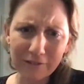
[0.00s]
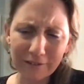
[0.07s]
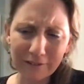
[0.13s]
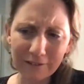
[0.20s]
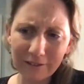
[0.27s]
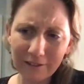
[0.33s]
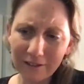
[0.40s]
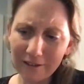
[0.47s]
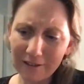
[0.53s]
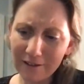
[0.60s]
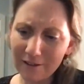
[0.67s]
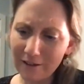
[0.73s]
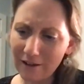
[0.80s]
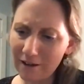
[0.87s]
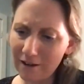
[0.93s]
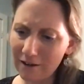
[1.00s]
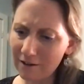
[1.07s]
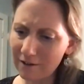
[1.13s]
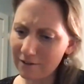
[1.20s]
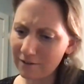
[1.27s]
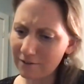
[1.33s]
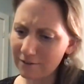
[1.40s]
and
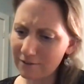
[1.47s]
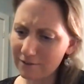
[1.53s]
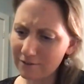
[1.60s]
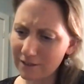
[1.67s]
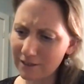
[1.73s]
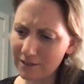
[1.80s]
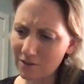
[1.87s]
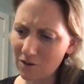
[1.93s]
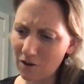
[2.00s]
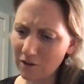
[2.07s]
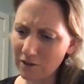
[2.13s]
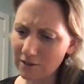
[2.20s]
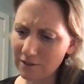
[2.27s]
that song